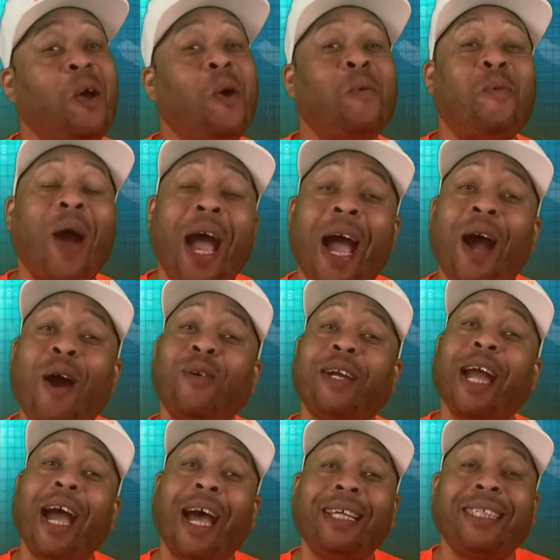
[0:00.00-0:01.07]
Wow,
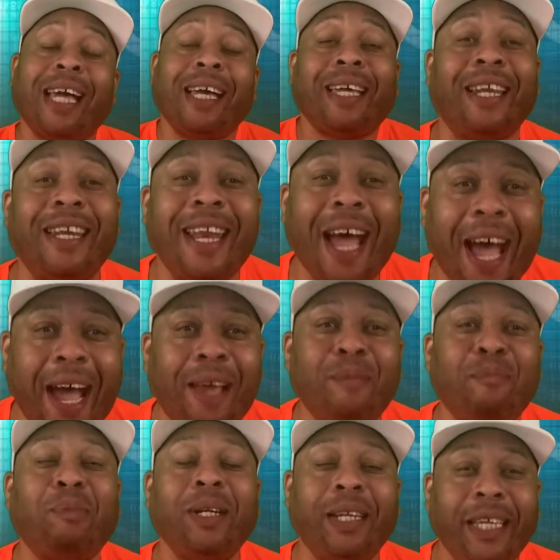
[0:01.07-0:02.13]
guys, I
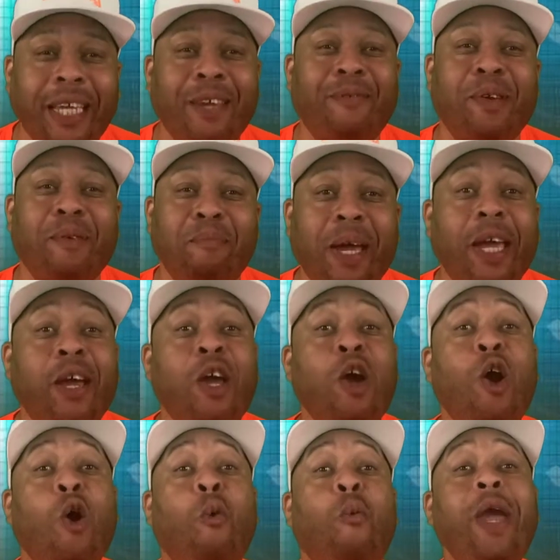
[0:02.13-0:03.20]
cannot believe it, man.
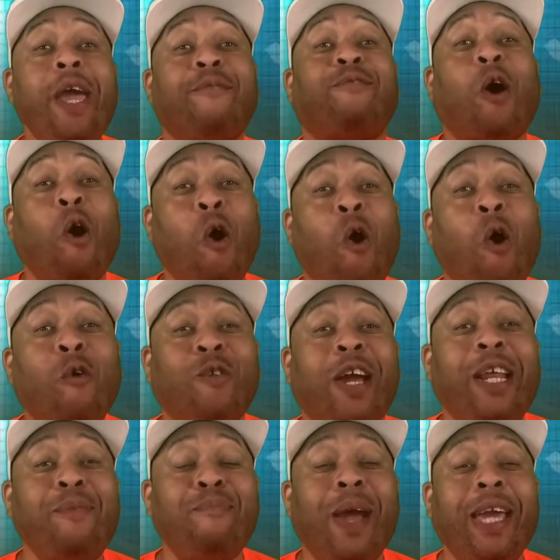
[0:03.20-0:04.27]
We have
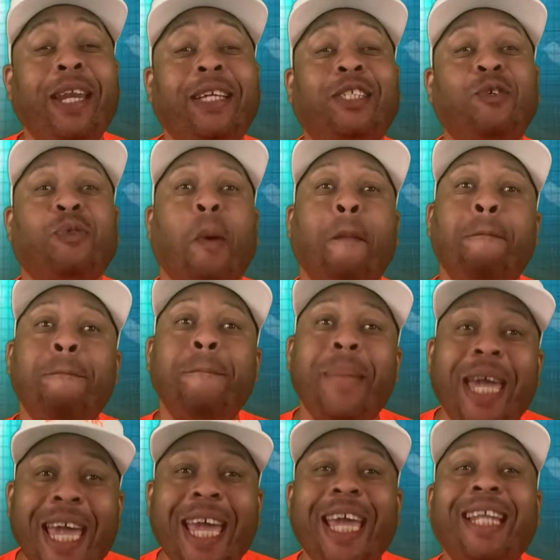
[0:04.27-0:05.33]
already made it to the
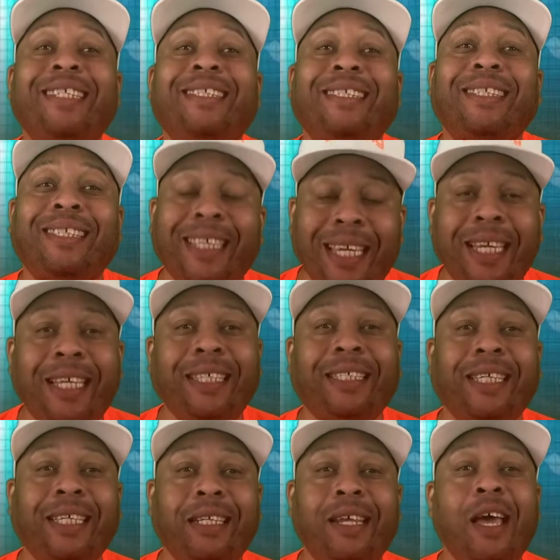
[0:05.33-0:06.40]

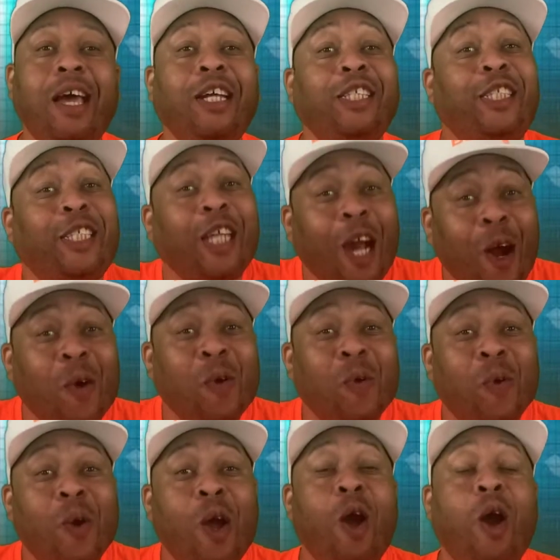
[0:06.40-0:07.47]
mid-season show.
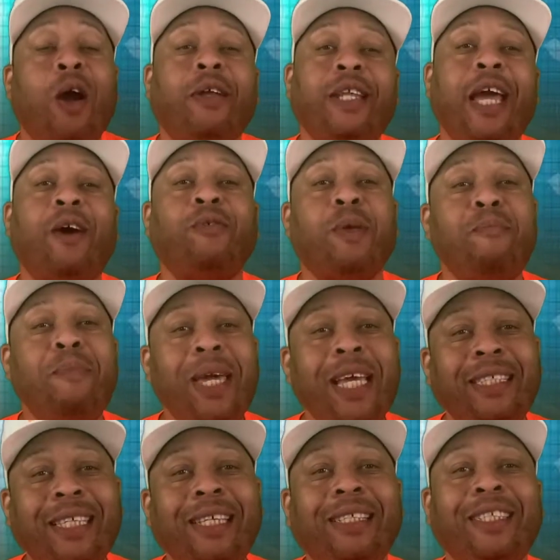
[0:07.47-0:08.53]
Now, the
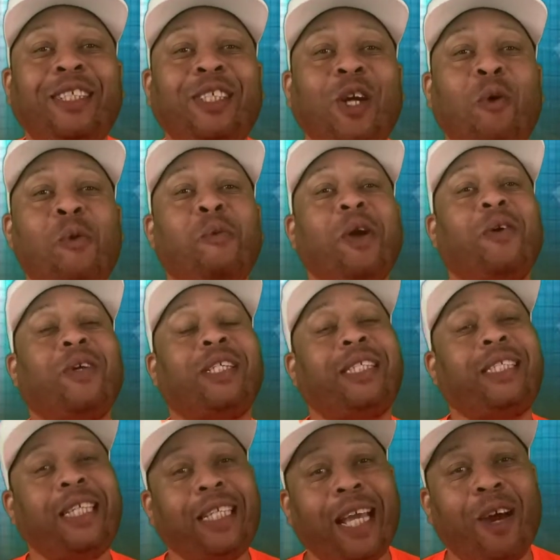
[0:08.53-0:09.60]
mid-season show where we're going to
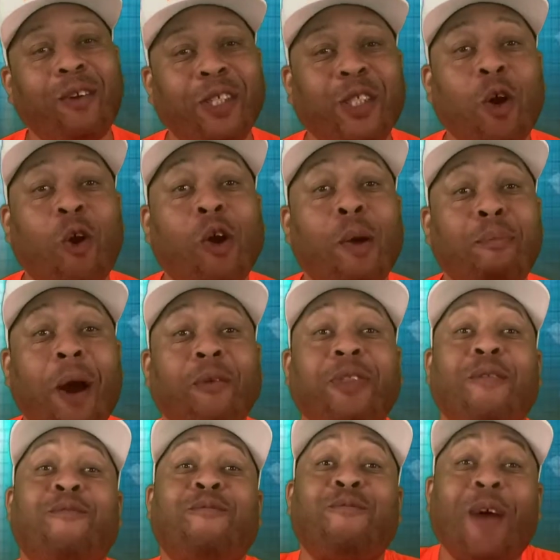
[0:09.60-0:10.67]
sit down and talk about the
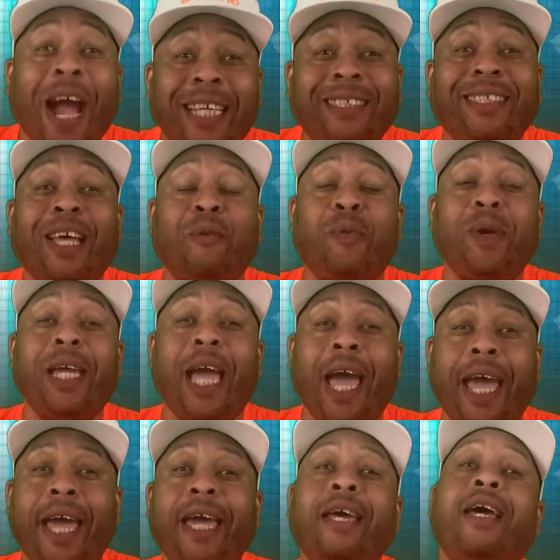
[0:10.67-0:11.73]
fights that we
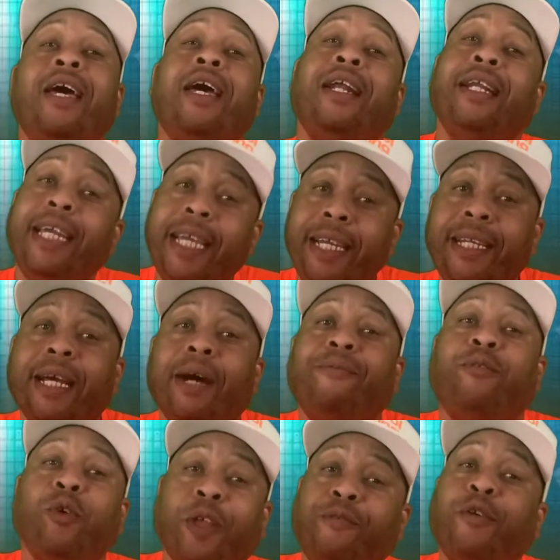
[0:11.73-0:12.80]
had leading up
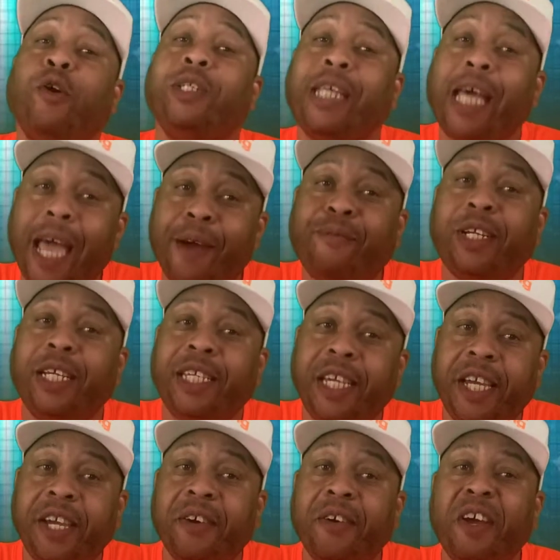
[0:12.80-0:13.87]
for the first half of the
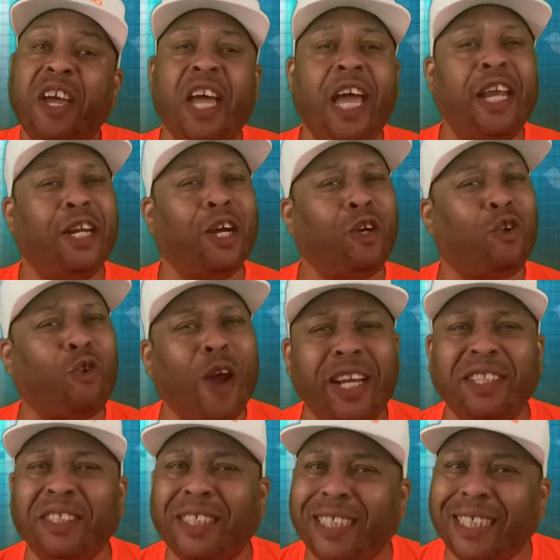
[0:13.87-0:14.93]
year and the great
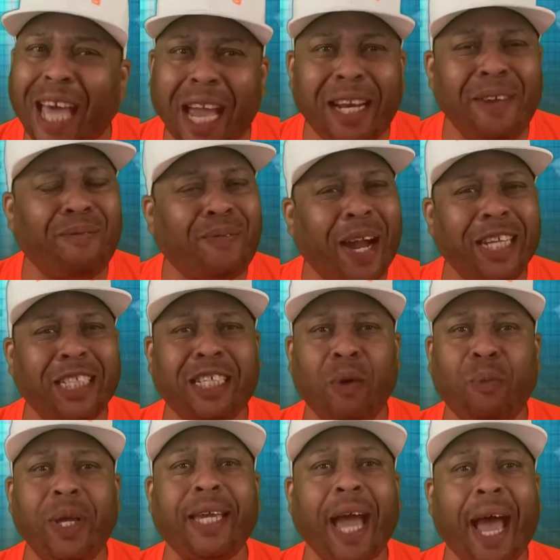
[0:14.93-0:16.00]
exciting fights that
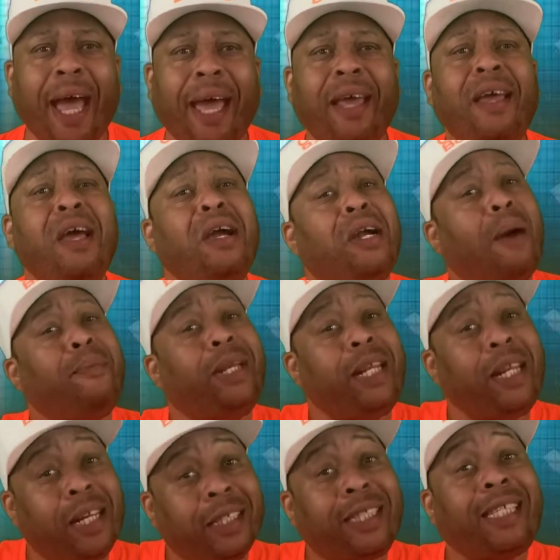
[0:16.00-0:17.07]
we got coming in
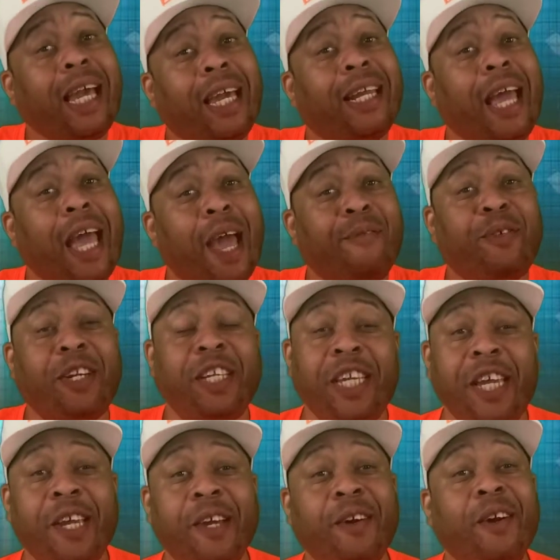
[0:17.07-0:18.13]
the second half of the
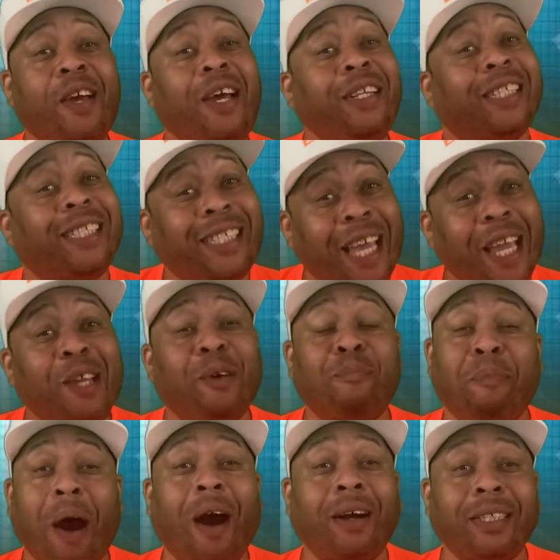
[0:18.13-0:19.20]
year, the State of
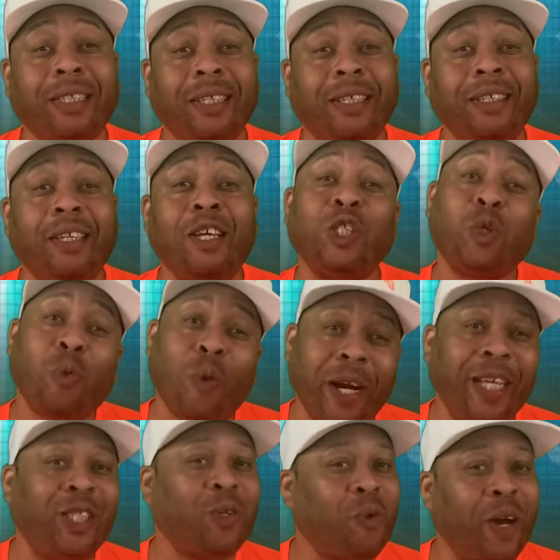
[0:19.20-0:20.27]
Boxing
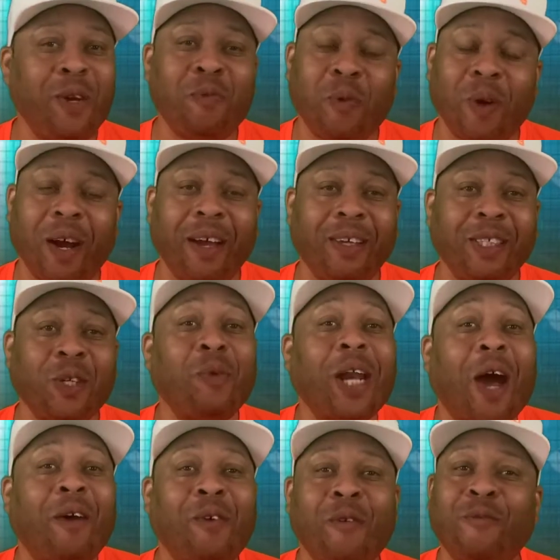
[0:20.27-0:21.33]
2021. So
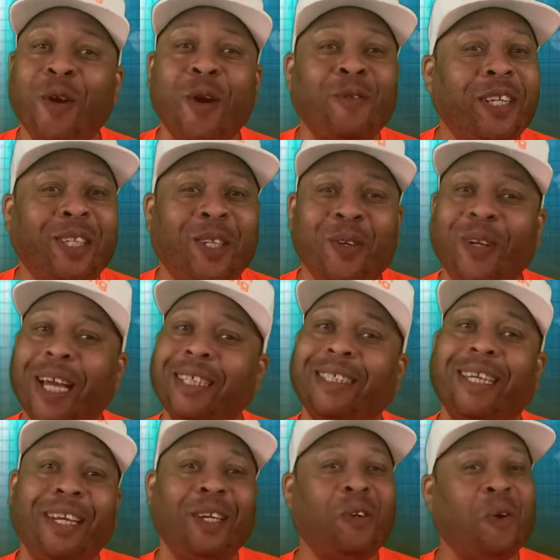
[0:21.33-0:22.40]
without no further ado, let's
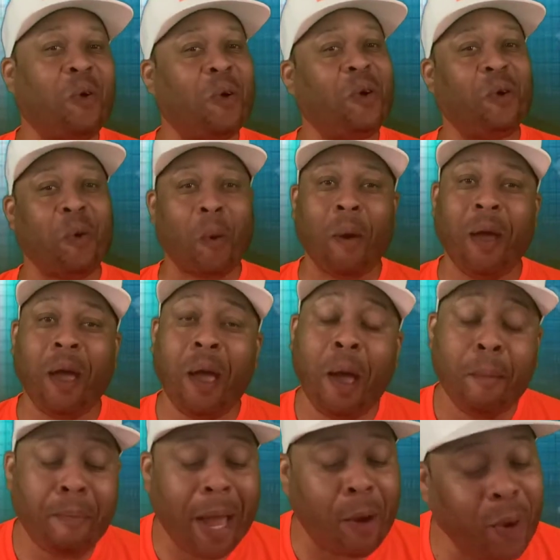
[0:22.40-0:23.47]
get it going on.
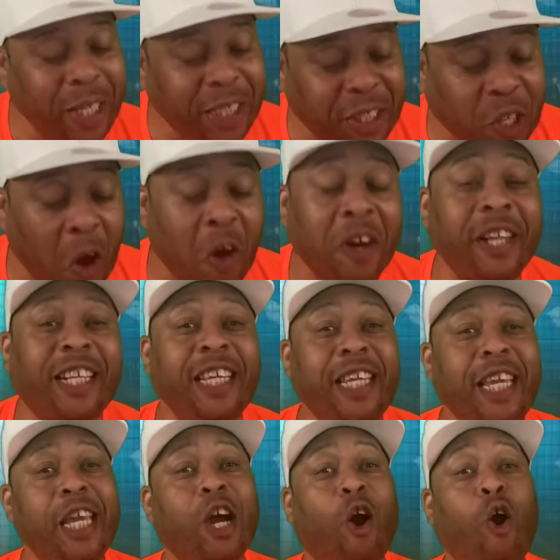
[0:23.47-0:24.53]
Man, we started the
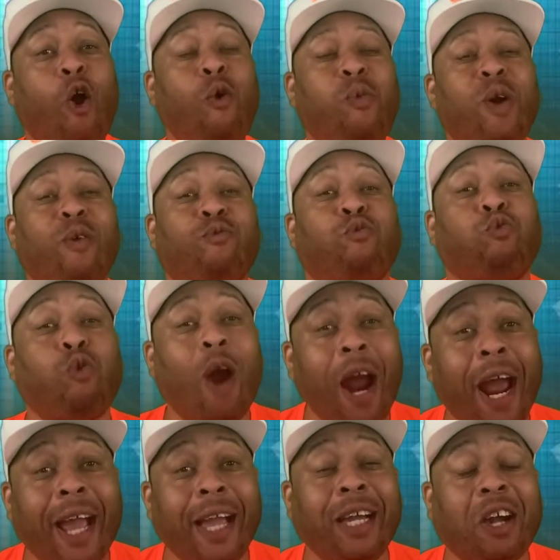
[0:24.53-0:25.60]
year off with
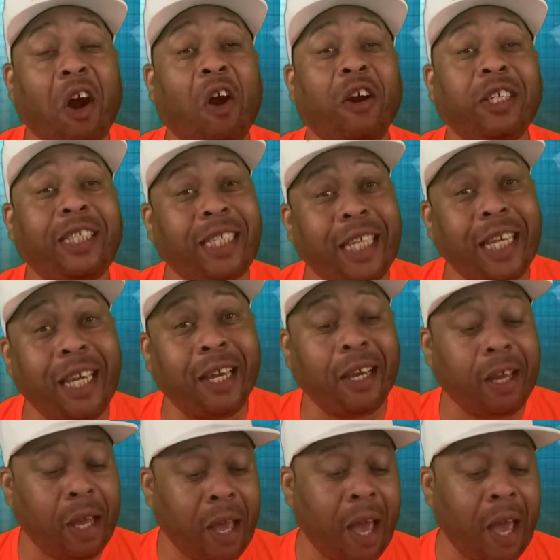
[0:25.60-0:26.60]
Ryan Garcia